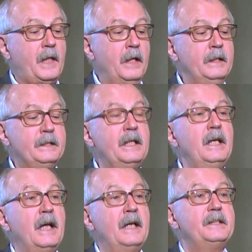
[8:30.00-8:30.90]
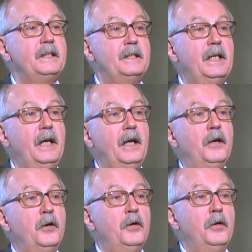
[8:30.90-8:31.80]
let's say,
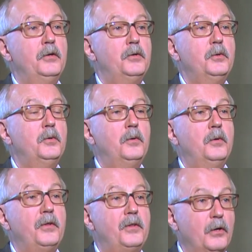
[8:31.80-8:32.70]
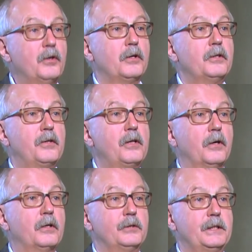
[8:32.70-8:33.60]
laïcité to
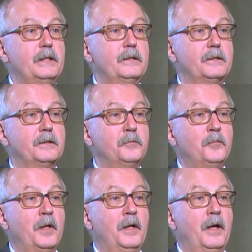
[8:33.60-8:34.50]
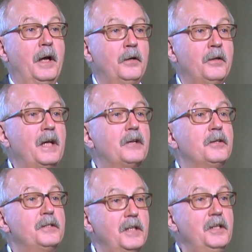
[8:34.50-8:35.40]
theocracies. And on that
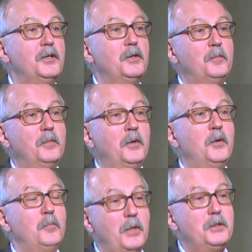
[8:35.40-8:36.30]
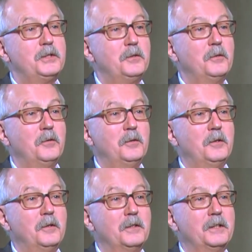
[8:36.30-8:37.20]
continuum, most
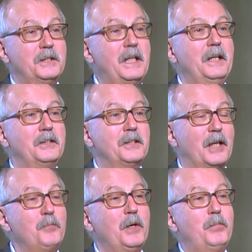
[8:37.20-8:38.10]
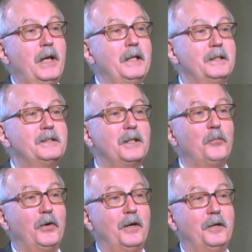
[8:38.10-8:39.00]
states can be placed
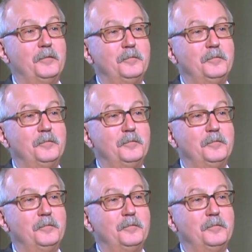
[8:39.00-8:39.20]
somewhere.